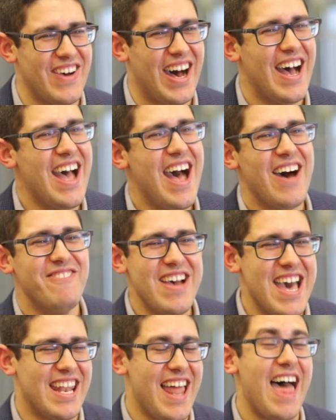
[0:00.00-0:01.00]
about,
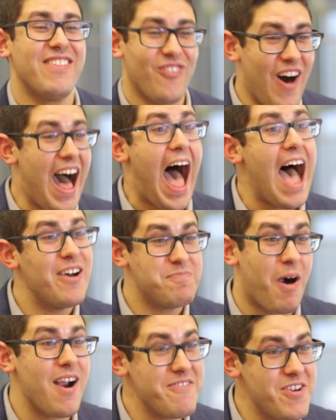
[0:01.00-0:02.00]
man, well,
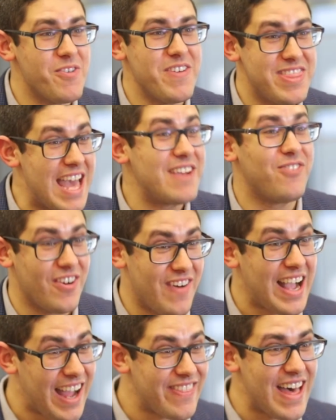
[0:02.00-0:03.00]
part of me would be thankful if
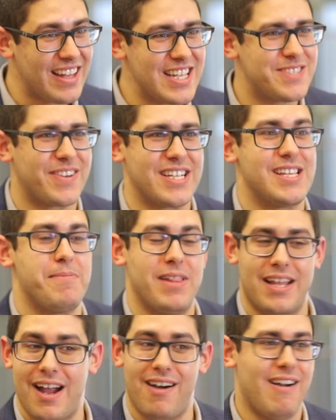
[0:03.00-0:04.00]
I got that list, because I'd be
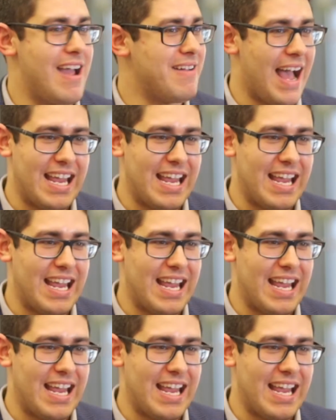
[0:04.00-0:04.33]
like, all right,